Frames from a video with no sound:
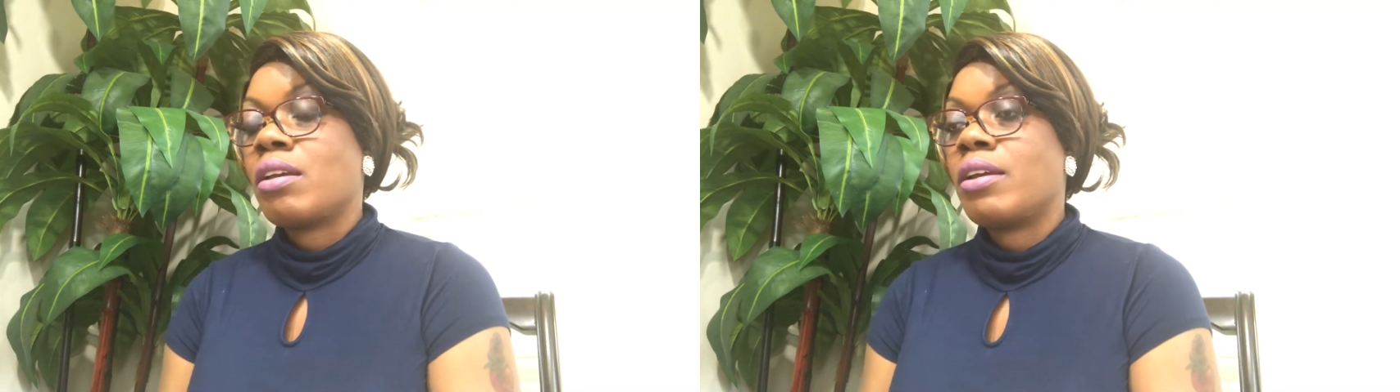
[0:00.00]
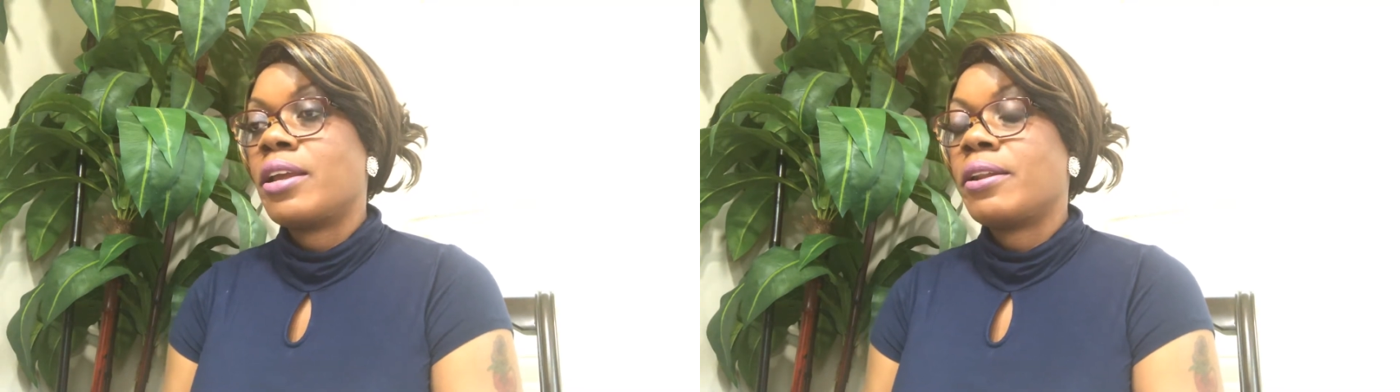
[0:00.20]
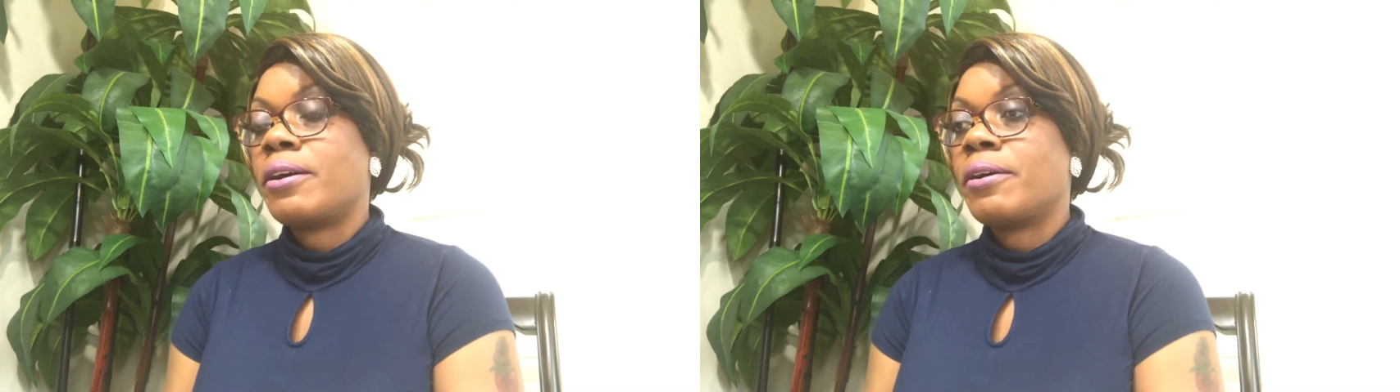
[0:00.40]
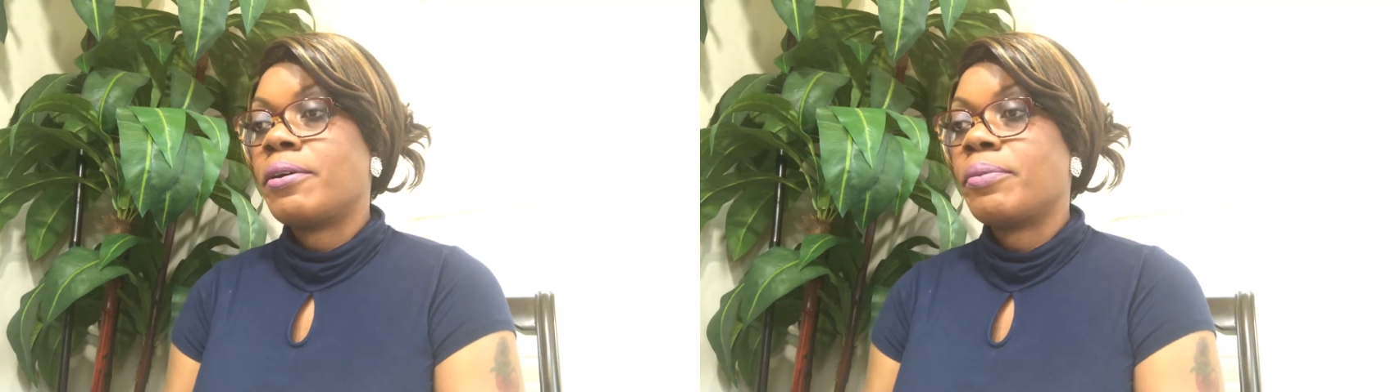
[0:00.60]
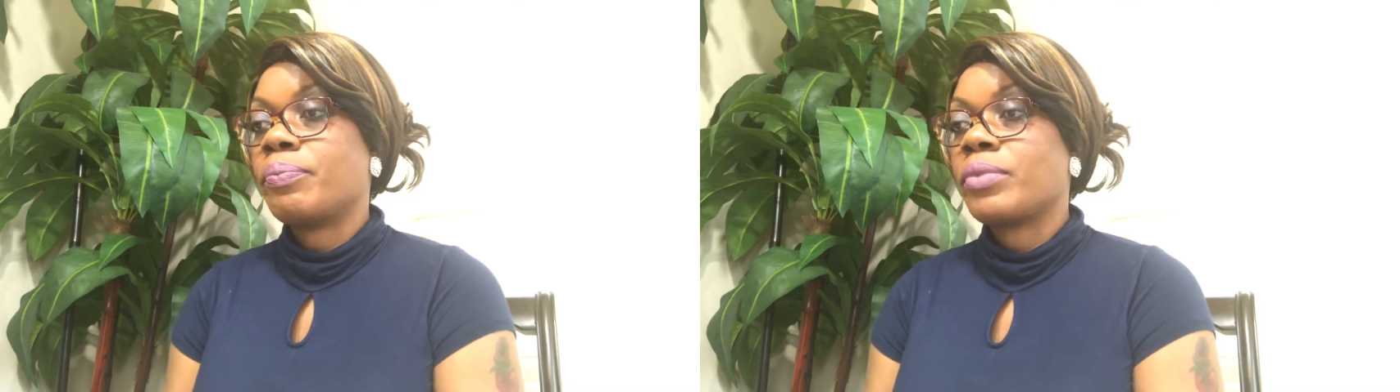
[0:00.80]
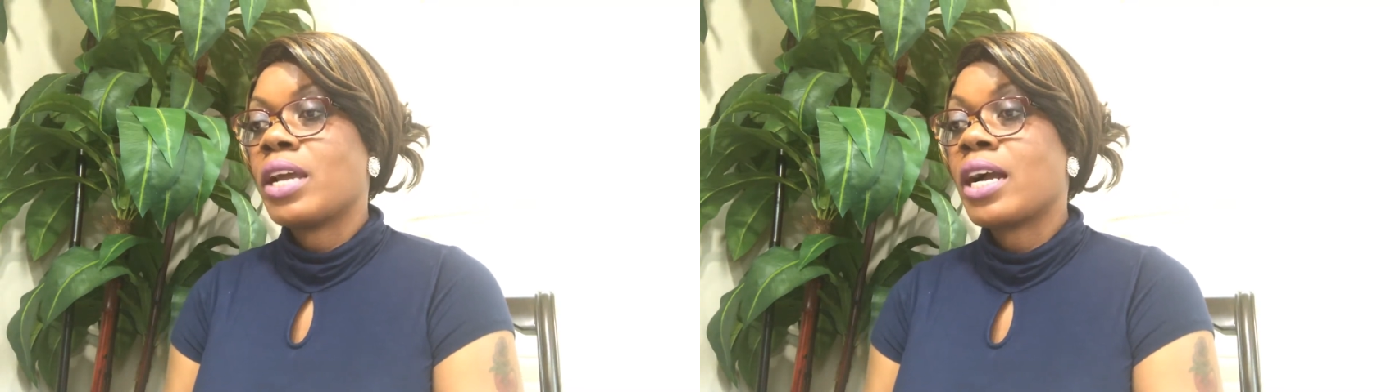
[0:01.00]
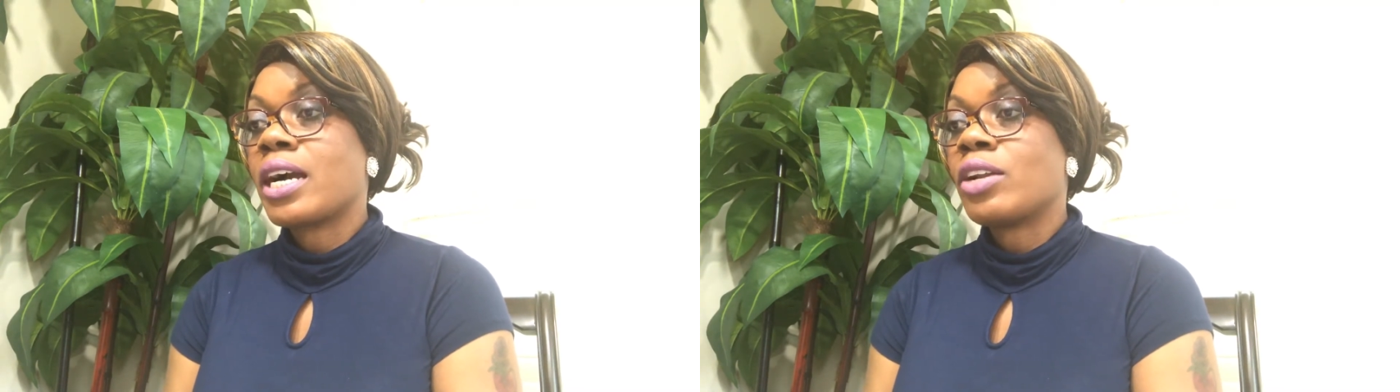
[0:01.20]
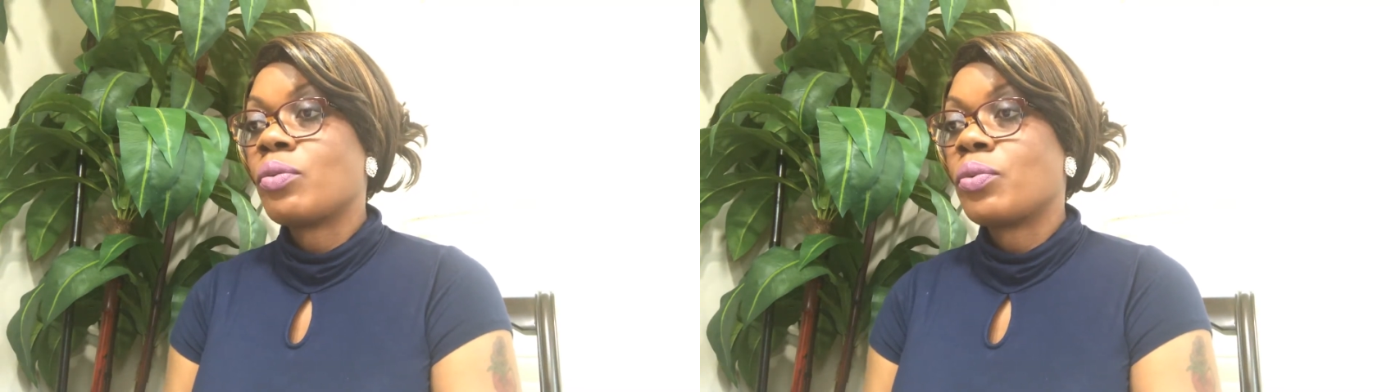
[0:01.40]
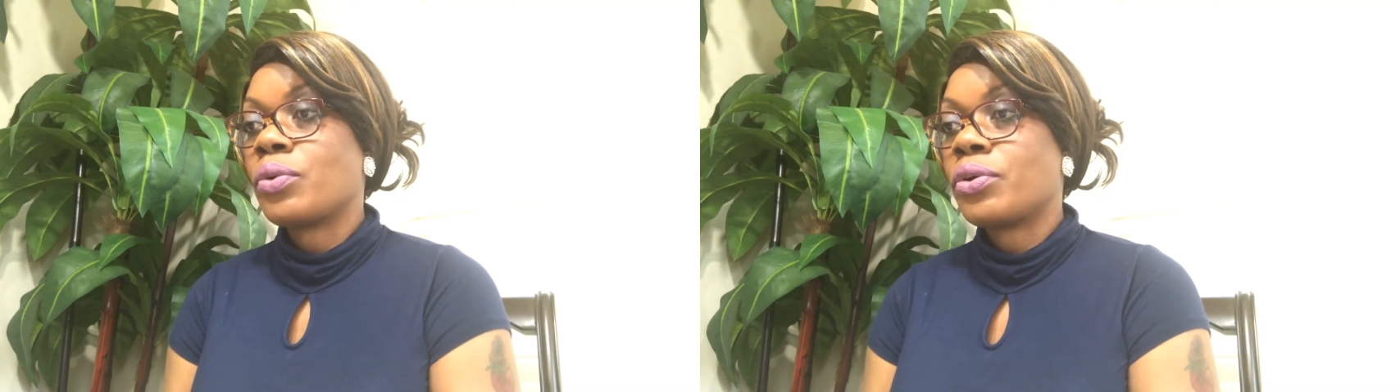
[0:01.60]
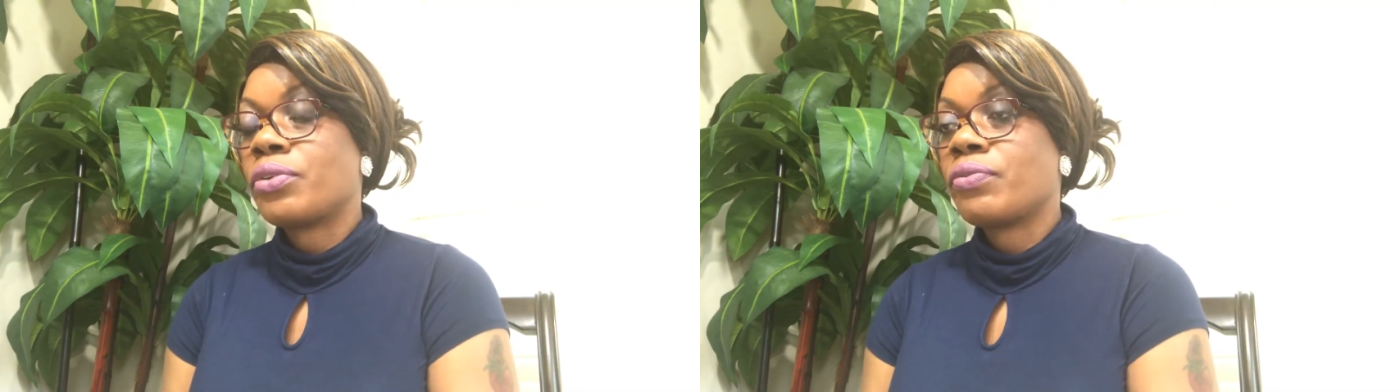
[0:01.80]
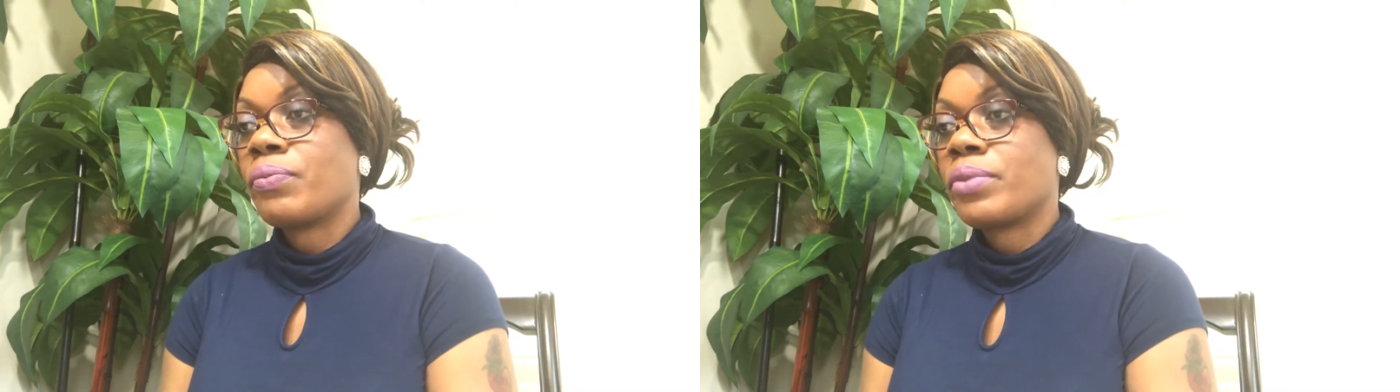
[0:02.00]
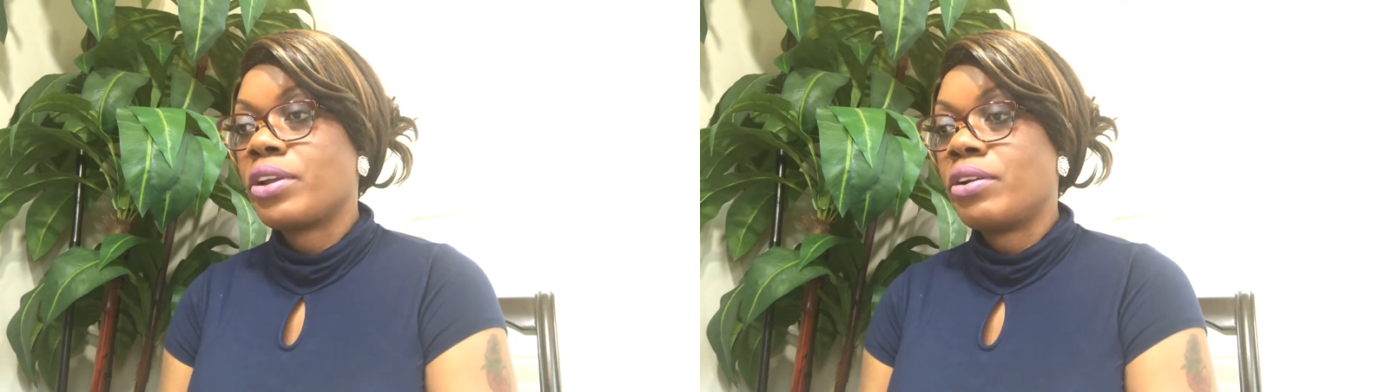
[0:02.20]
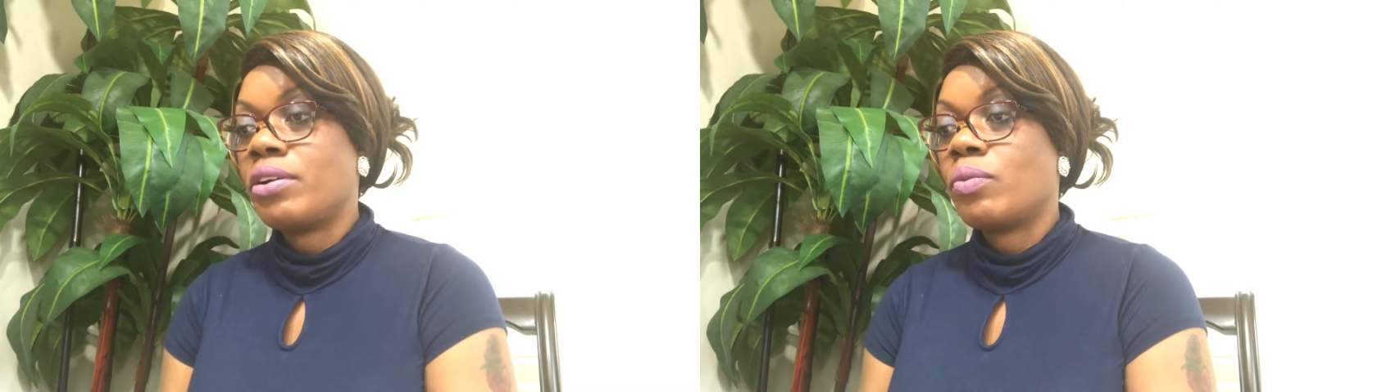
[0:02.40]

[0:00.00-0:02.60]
and I got a word from there,